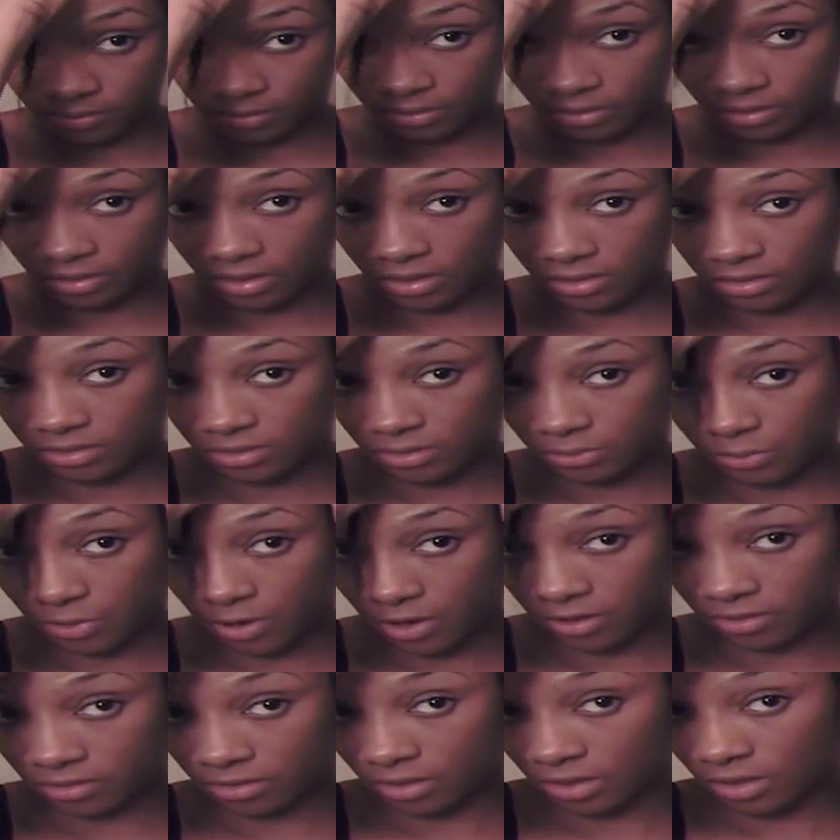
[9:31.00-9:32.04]
that's the
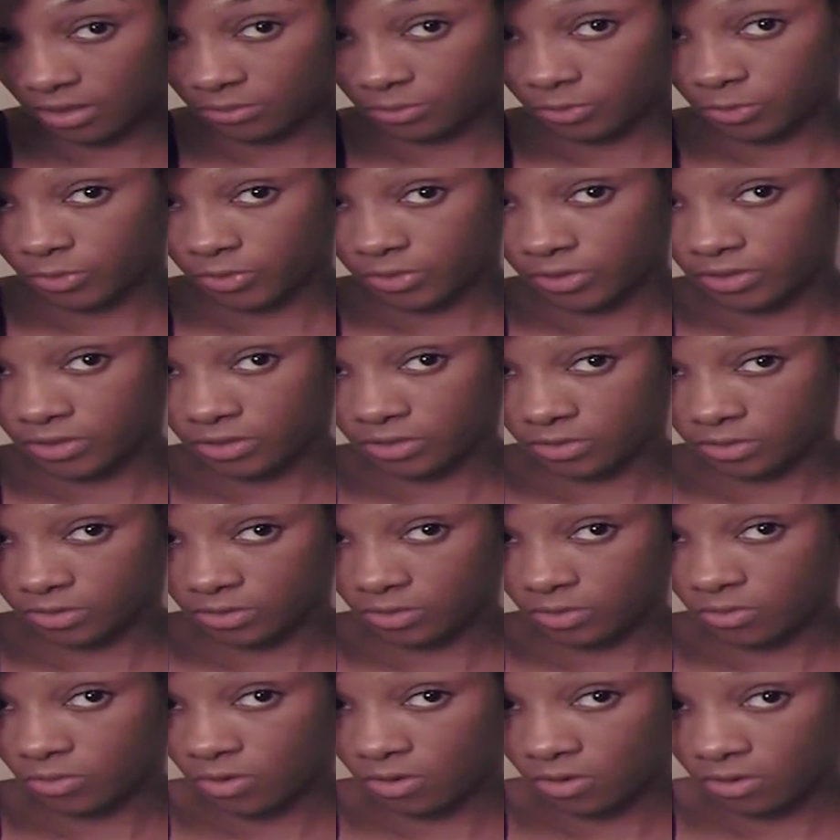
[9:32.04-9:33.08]
part that I'm going to
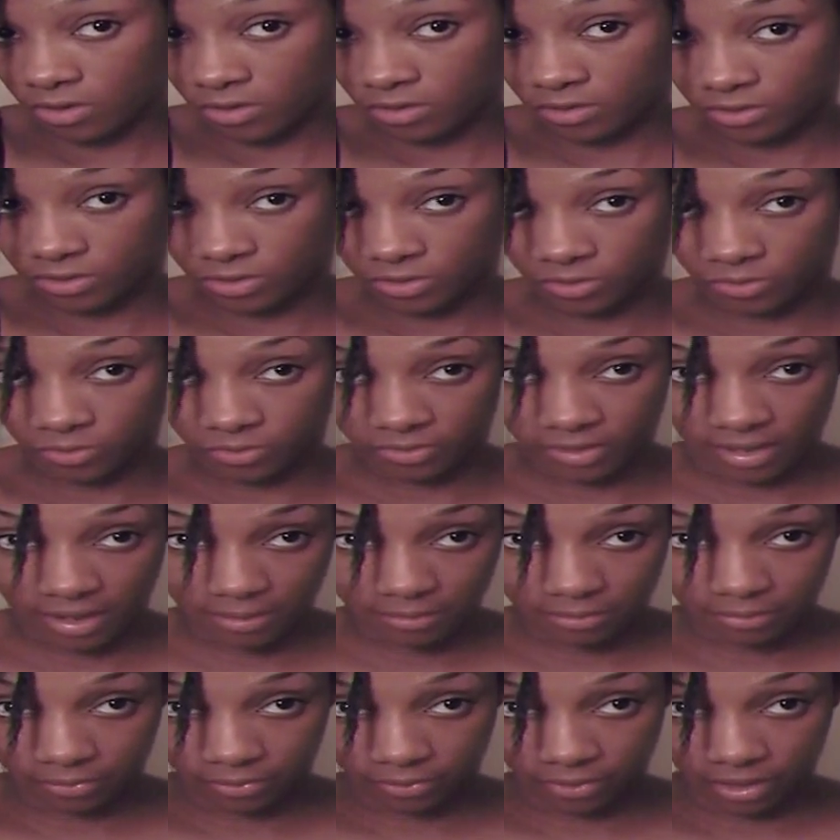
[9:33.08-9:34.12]
sew on to
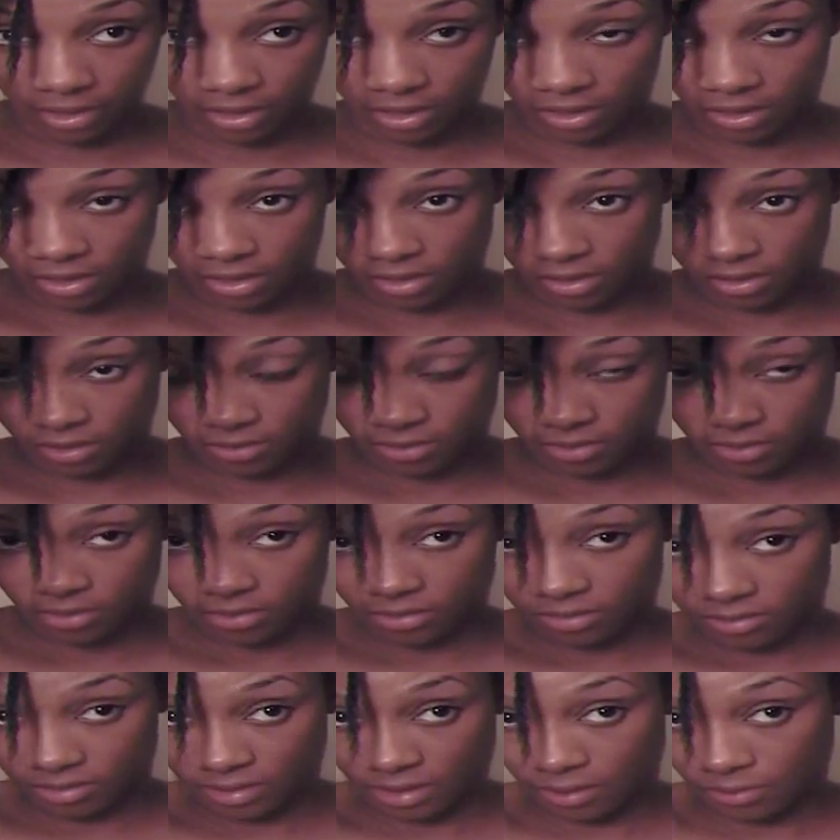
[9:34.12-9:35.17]
that braid
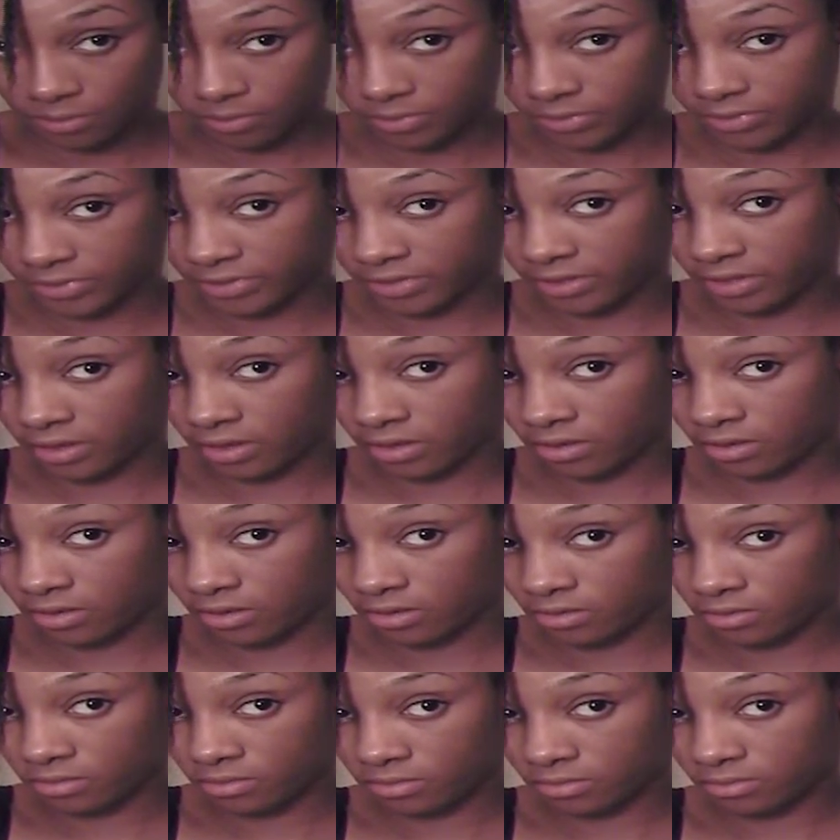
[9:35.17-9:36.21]
that was there,
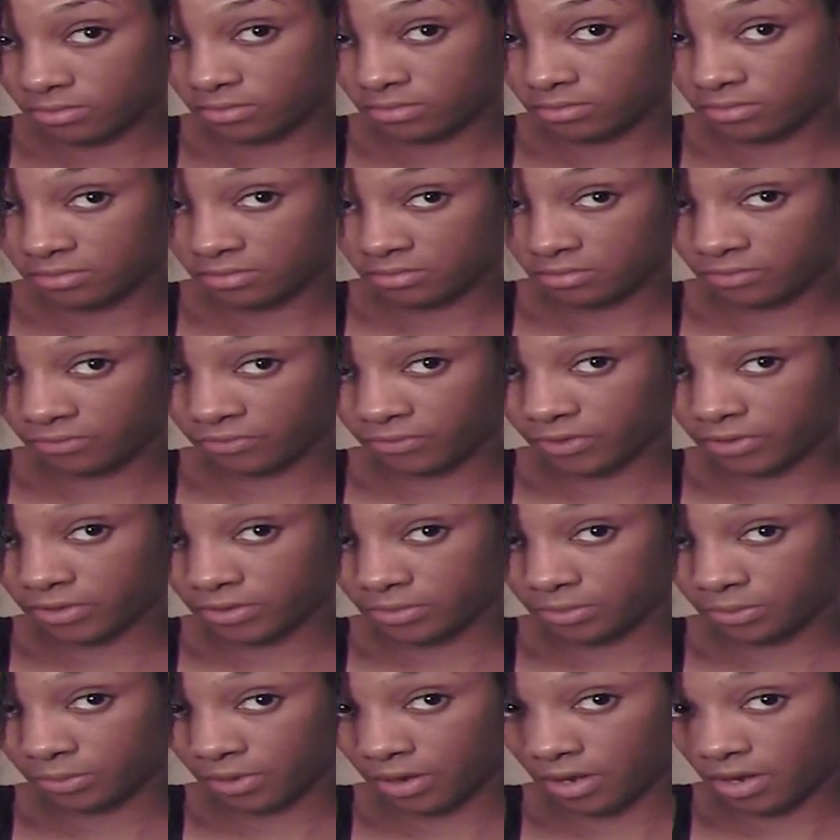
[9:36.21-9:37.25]
the
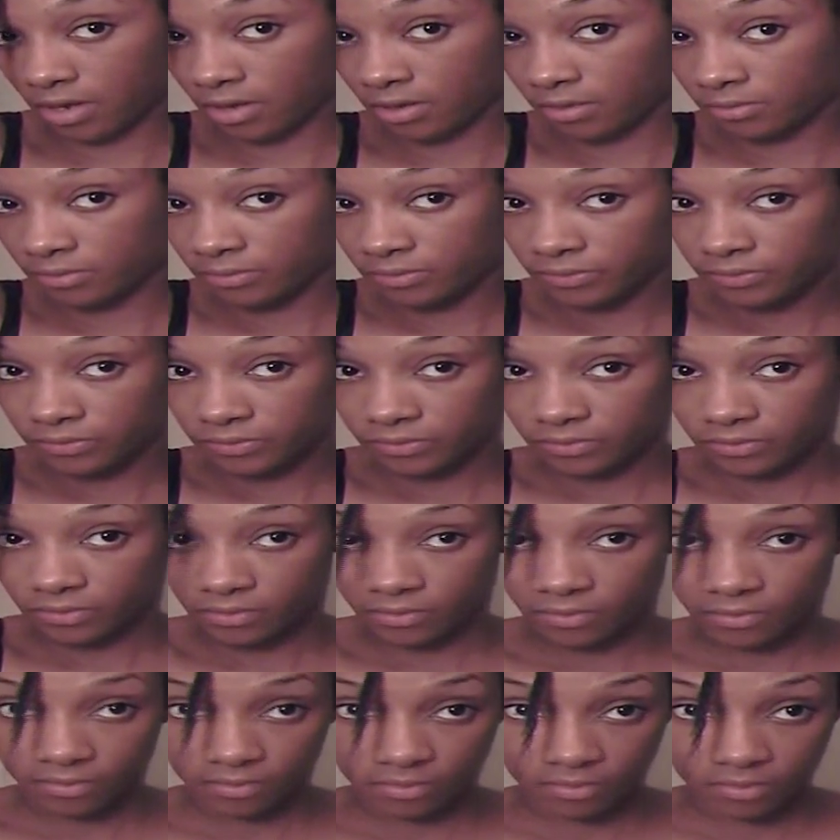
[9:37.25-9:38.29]
first braid.
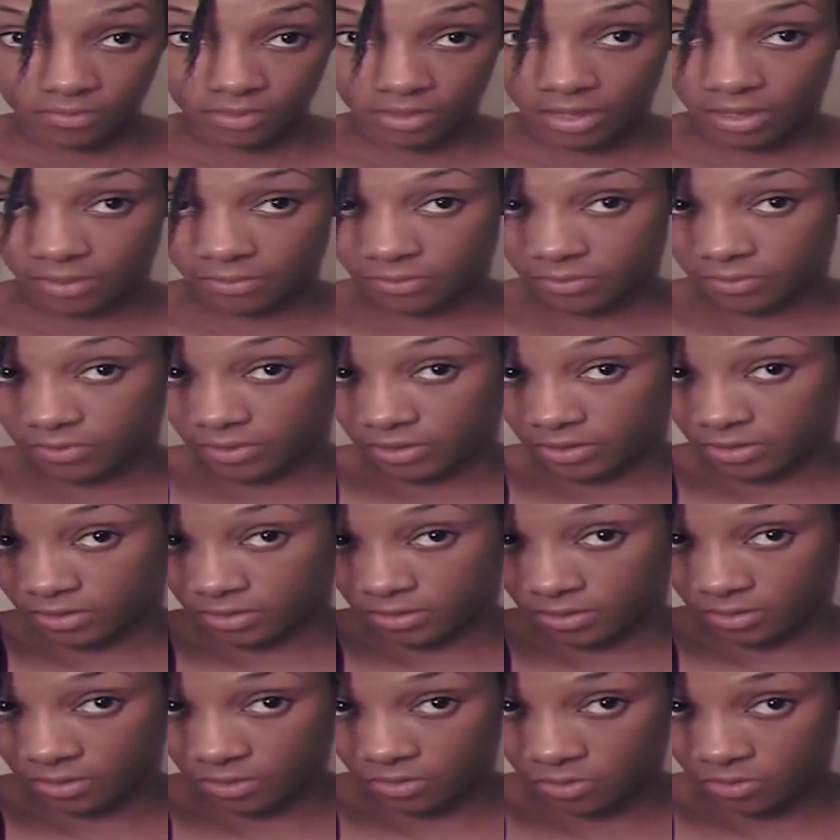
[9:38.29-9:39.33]
I'm going to
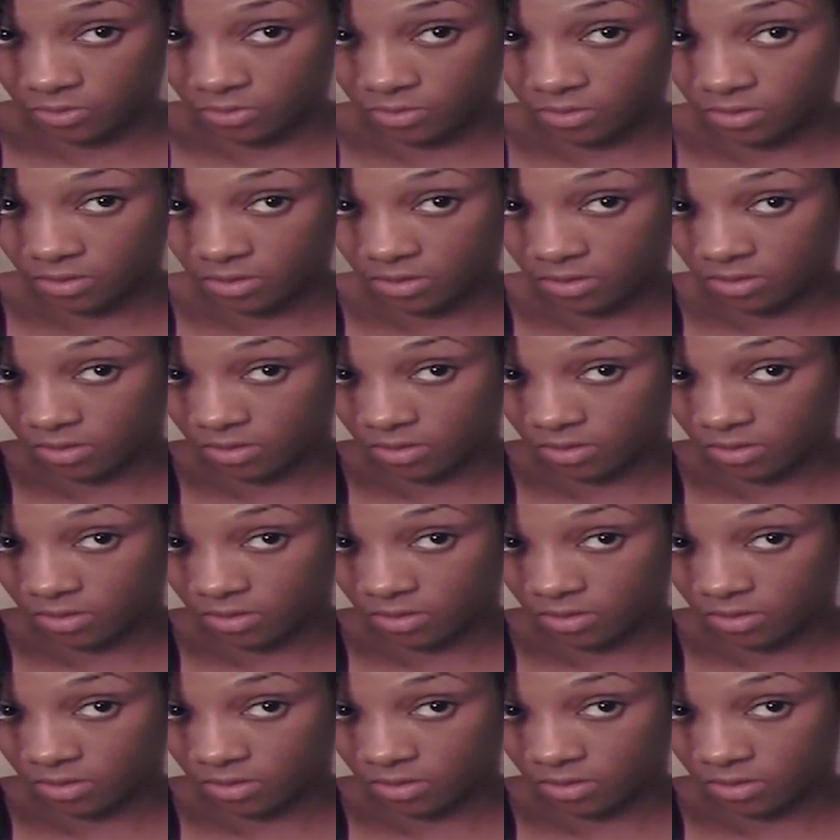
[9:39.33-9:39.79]
sew